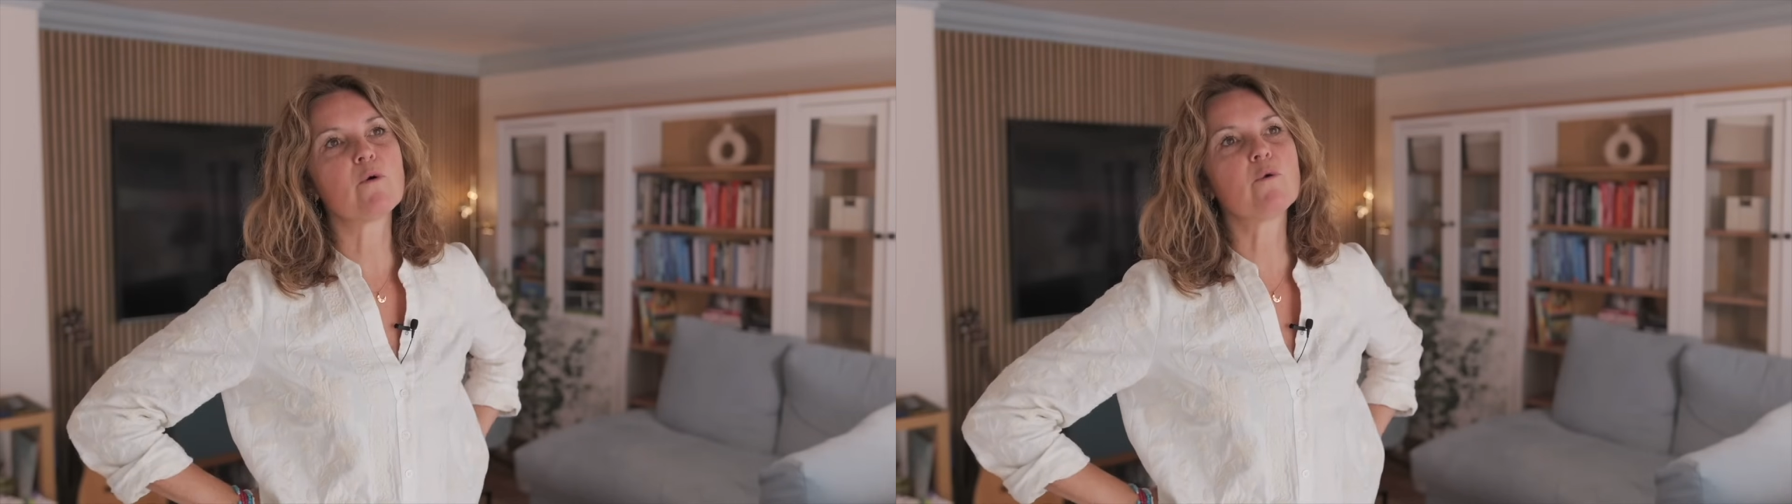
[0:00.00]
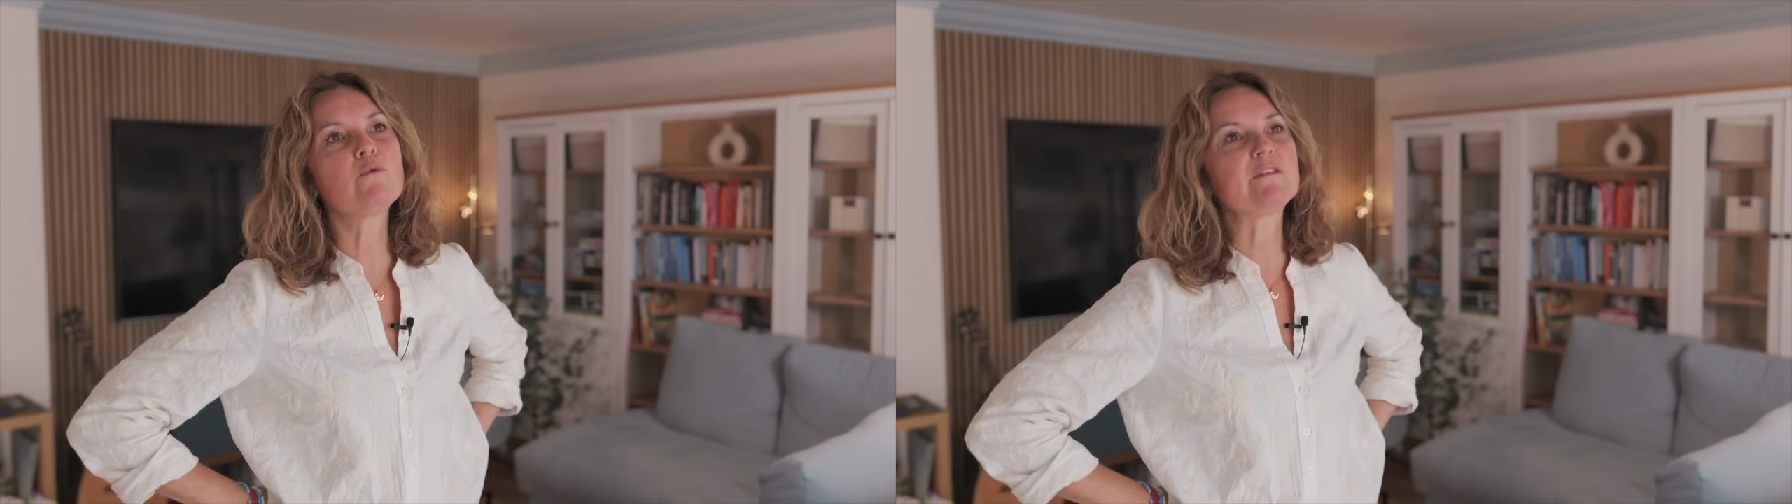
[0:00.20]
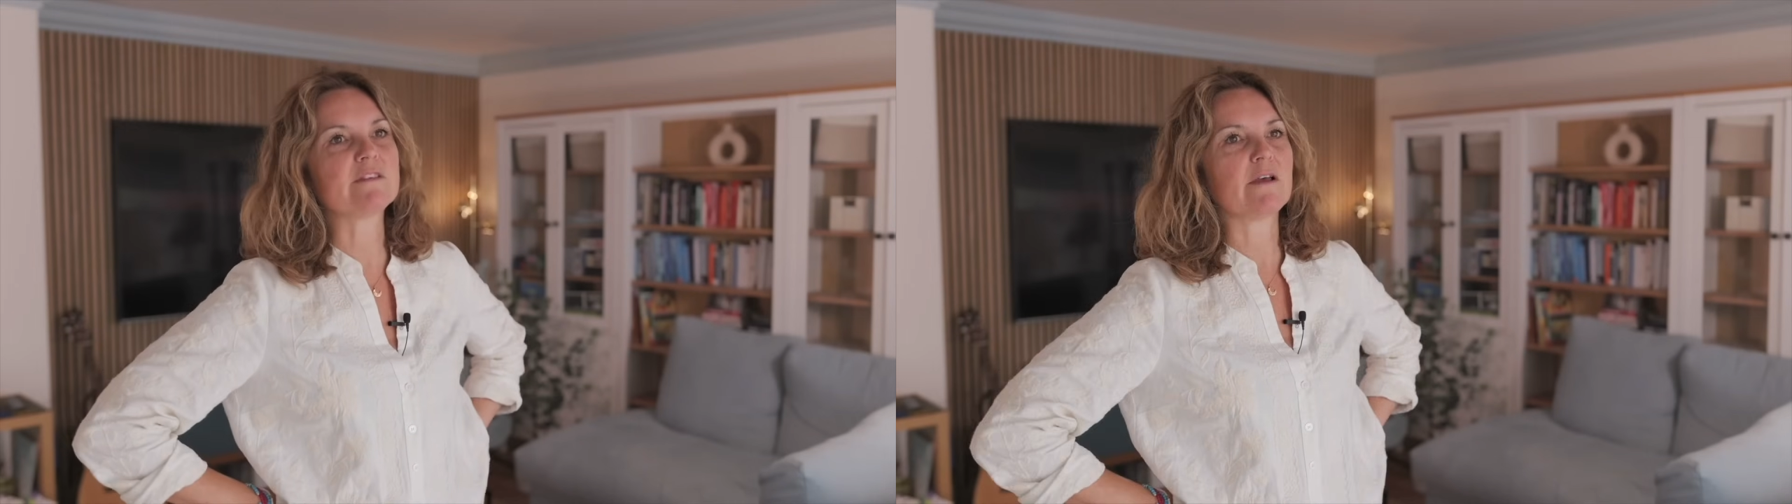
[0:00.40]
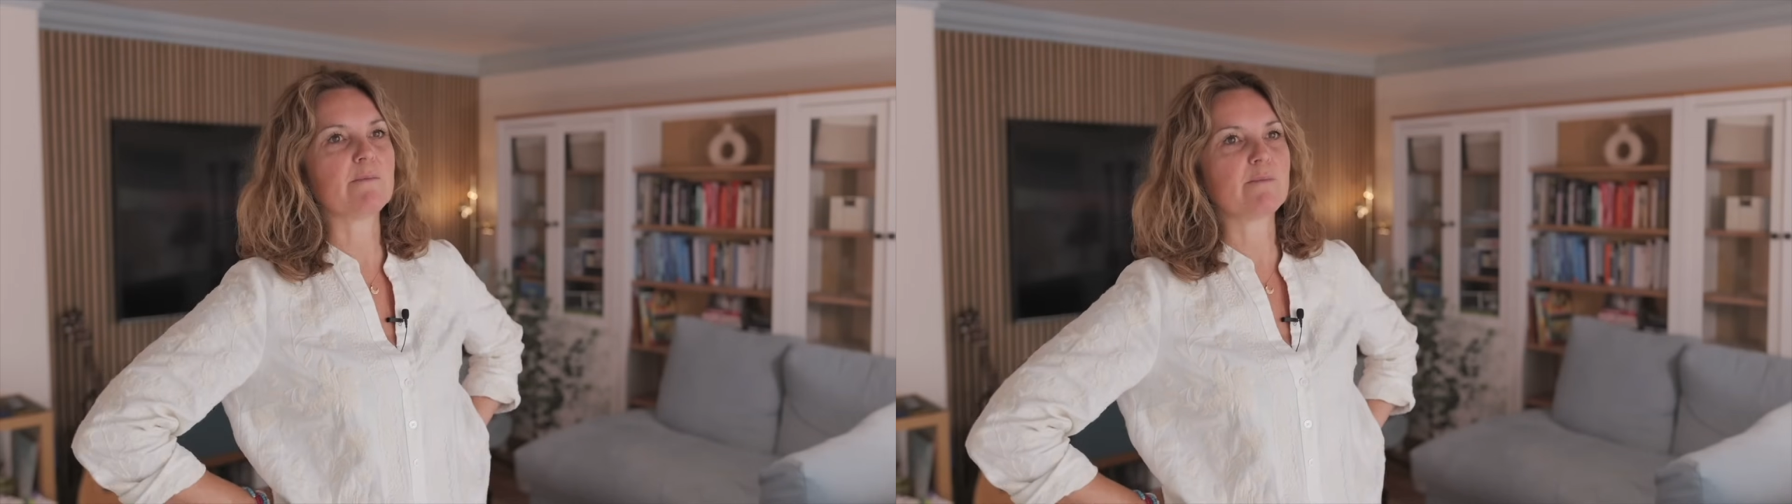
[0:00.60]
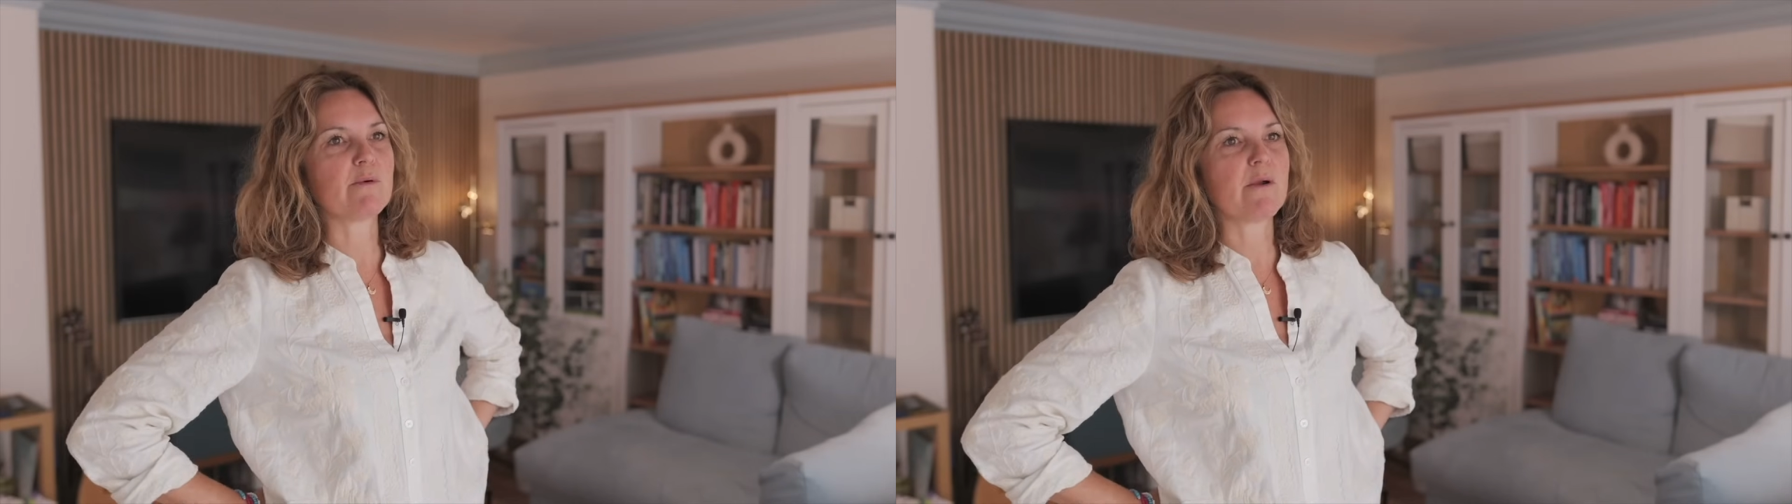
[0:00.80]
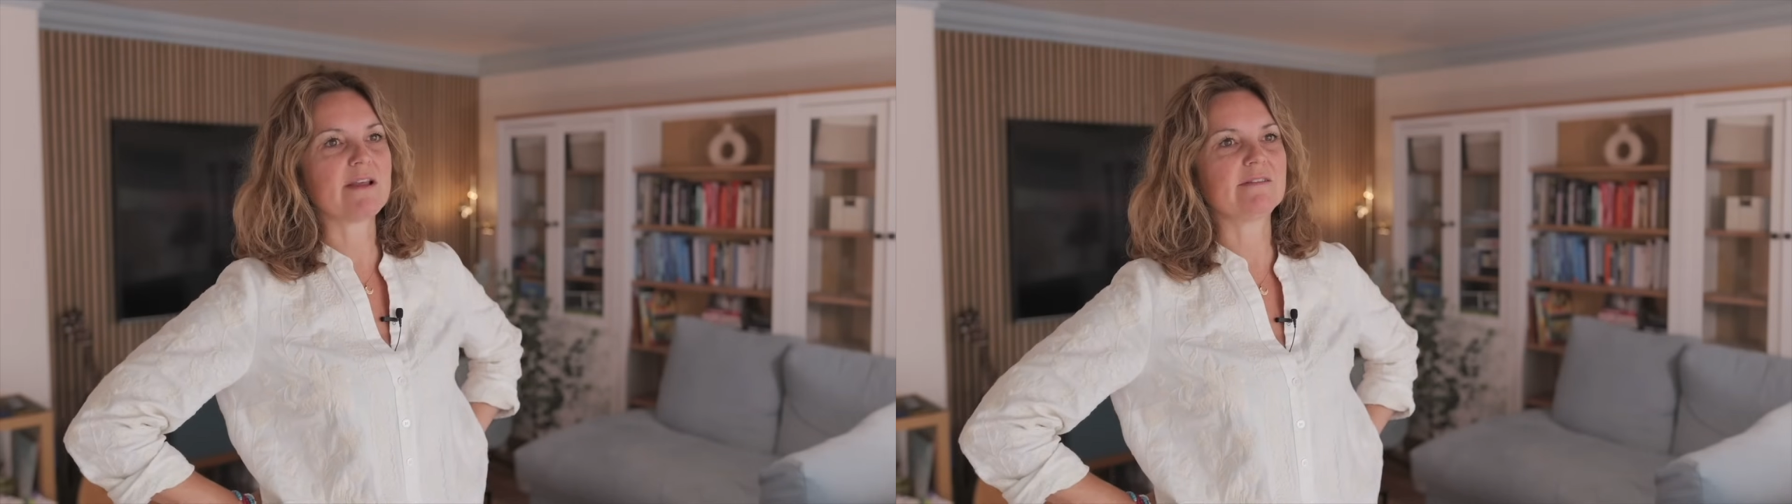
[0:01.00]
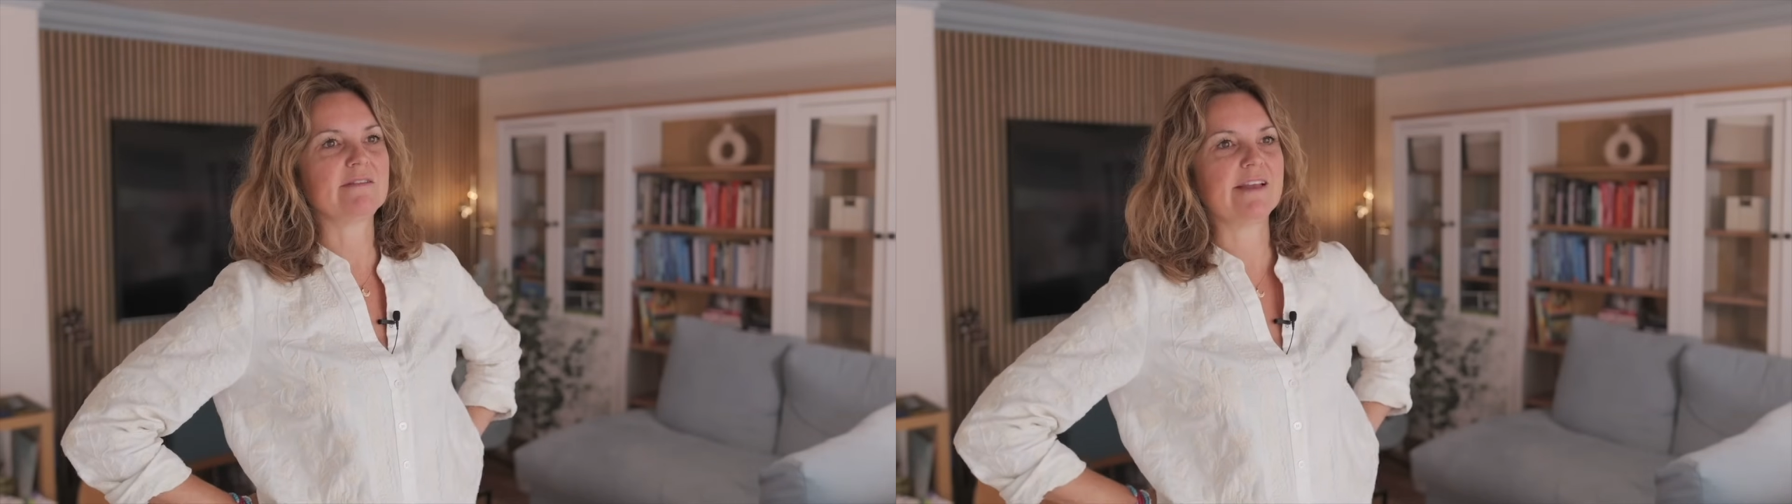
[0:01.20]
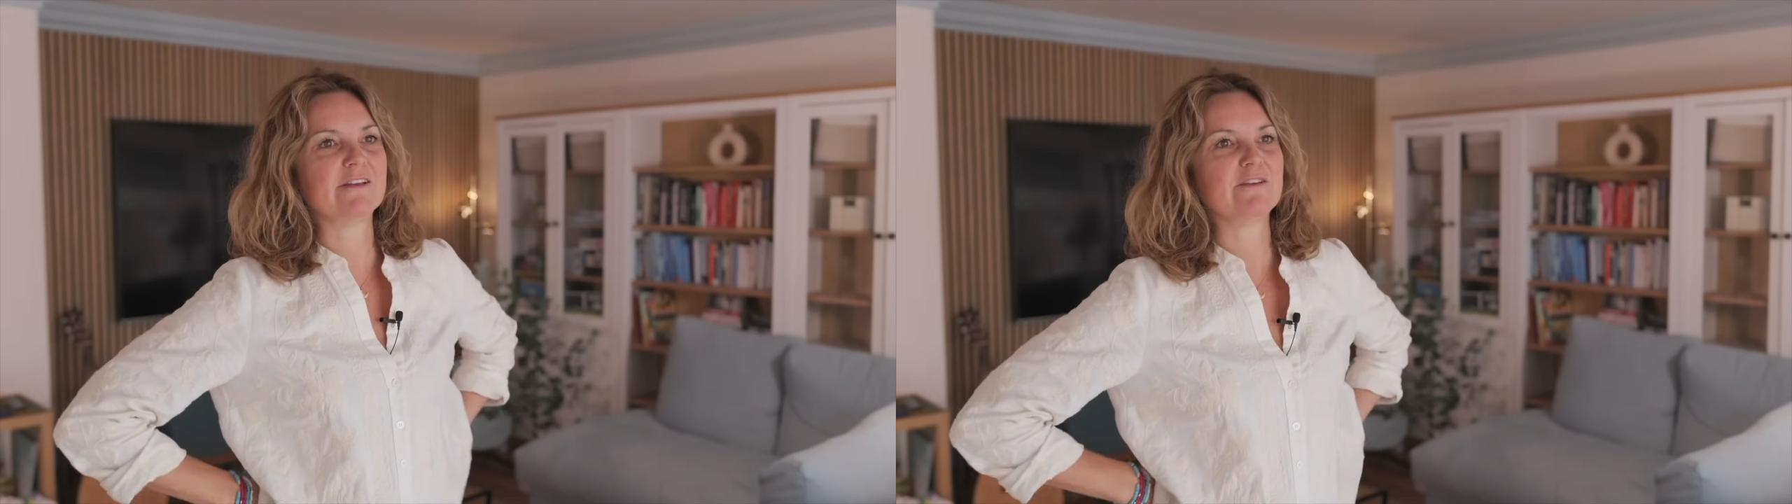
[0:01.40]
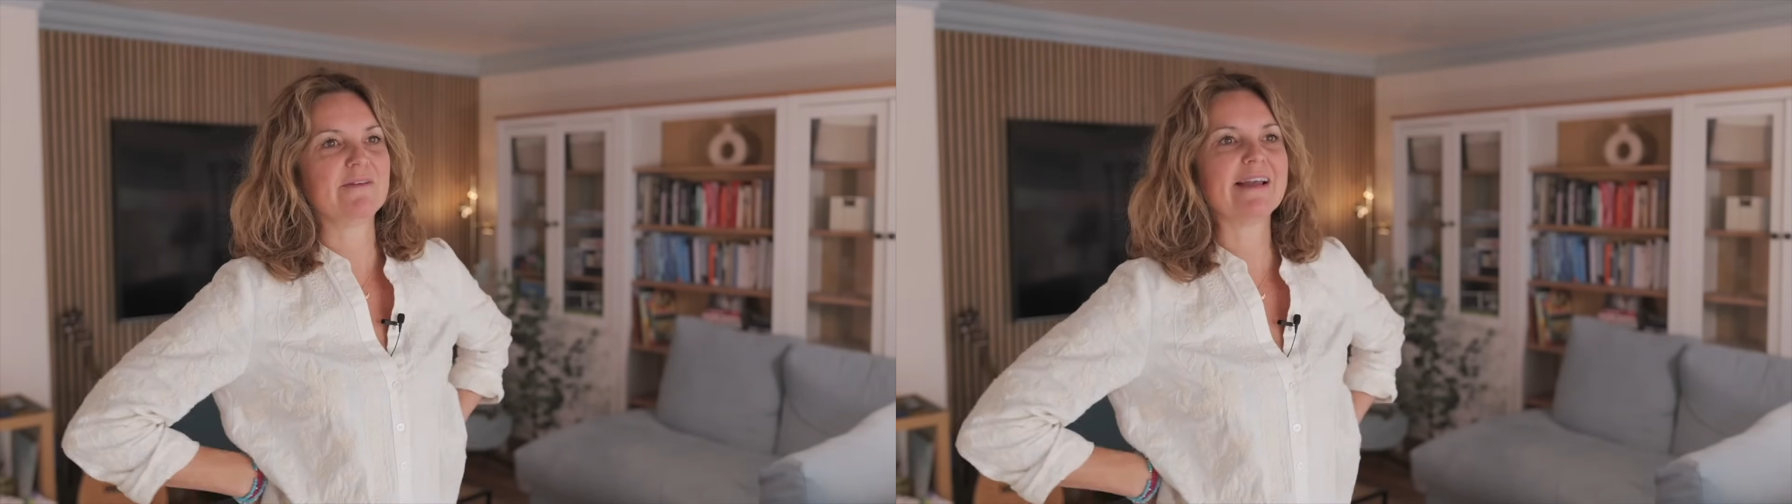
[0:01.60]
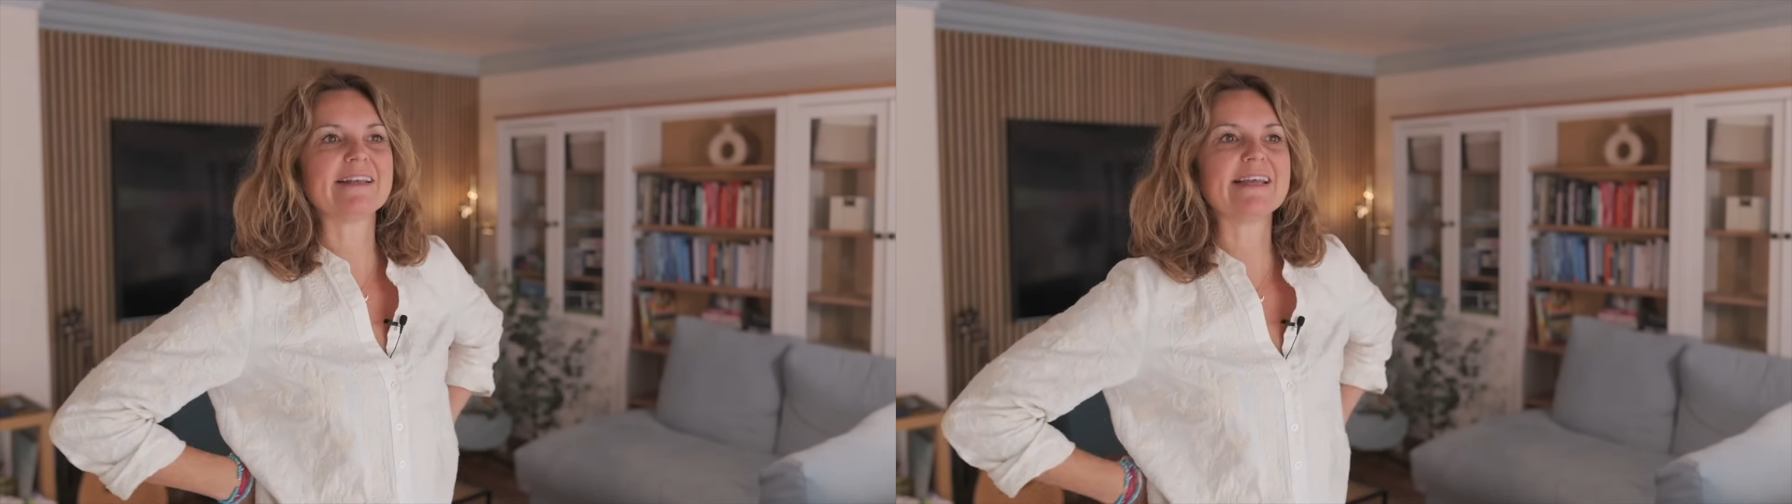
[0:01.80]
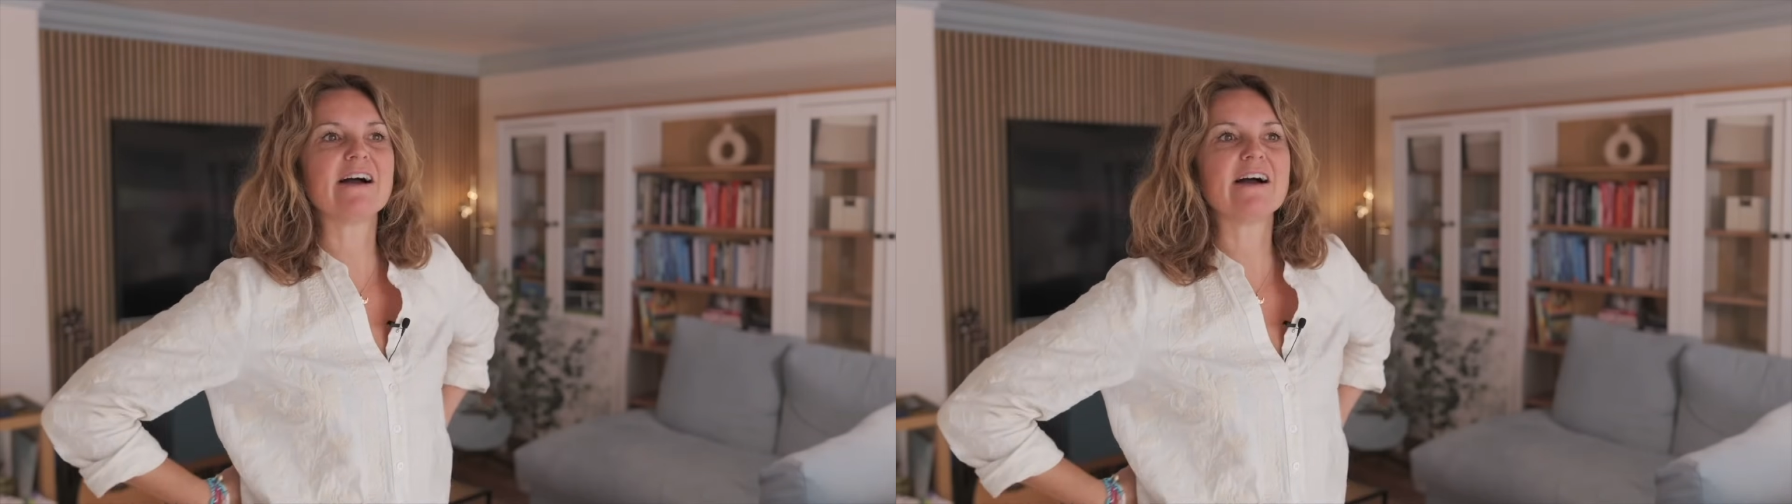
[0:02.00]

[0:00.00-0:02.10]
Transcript: Also, pricing correctly,